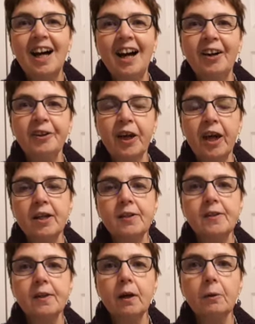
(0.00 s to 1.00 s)
Okay,
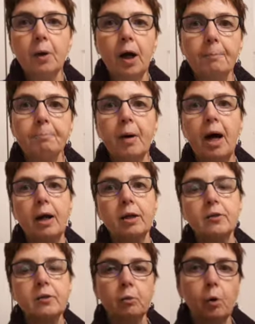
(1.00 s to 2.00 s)
so I'm back.
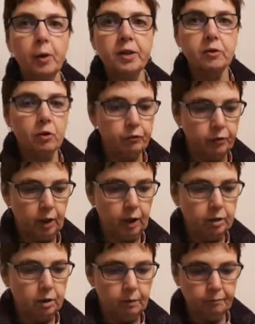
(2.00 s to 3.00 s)
So I went off and had
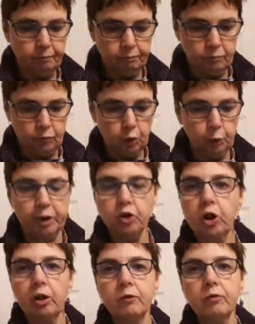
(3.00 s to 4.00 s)
a quick
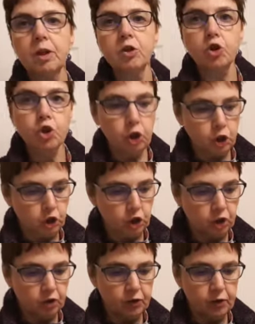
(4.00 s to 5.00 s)
check of the
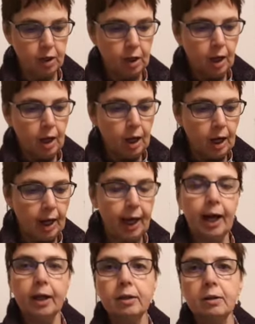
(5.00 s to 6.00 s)
instructions,
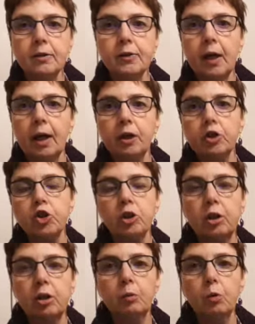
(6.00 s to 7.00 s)
And
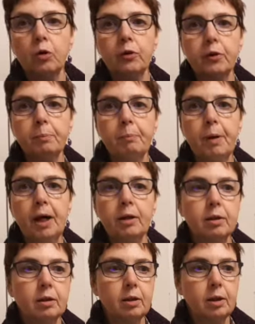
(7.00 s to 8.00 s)
actually what the
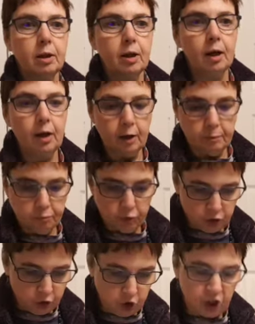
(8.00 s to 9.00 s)
pattern
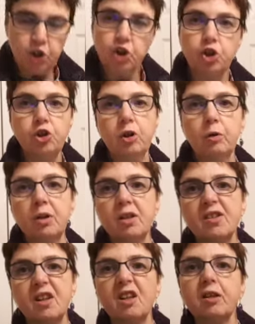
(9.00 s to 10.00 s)
suggests you do, and it's
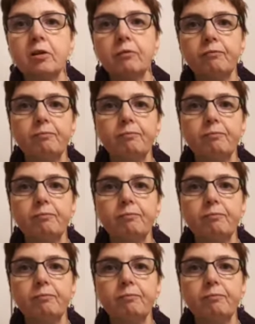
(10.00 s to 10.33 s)
kind of